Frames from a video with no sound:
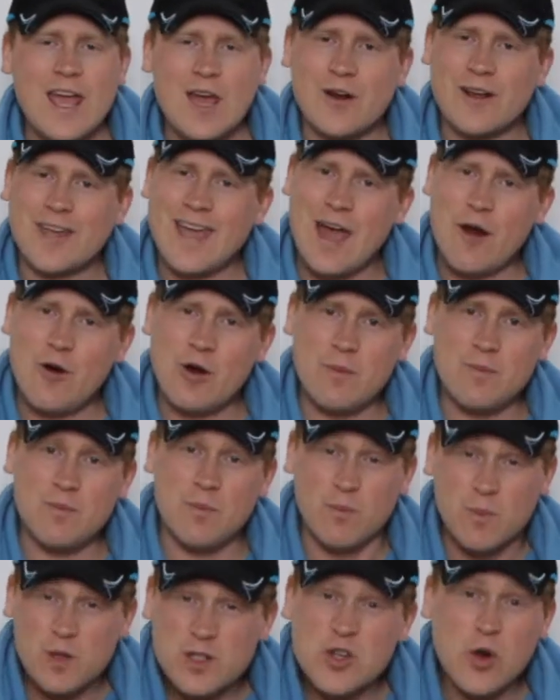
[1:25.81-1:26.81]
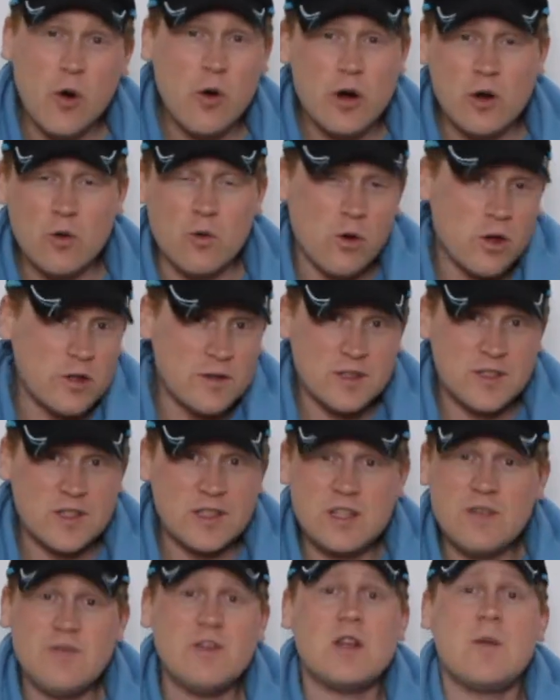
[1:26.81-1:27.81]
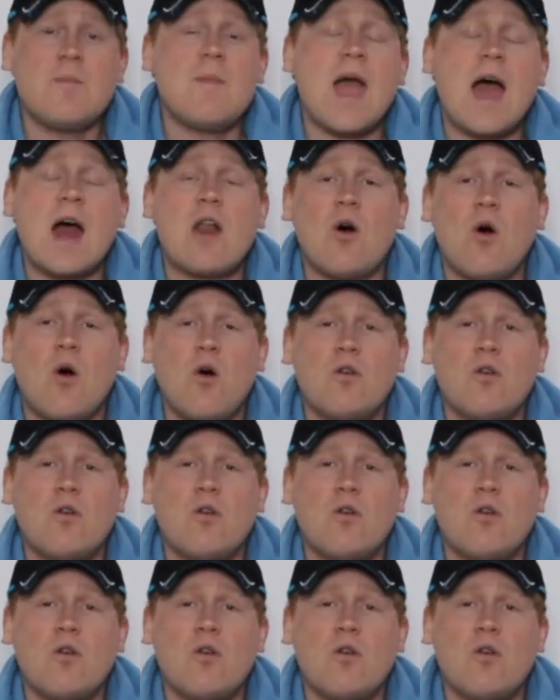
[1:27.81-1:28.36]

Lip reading: and I carry majority or a significant amount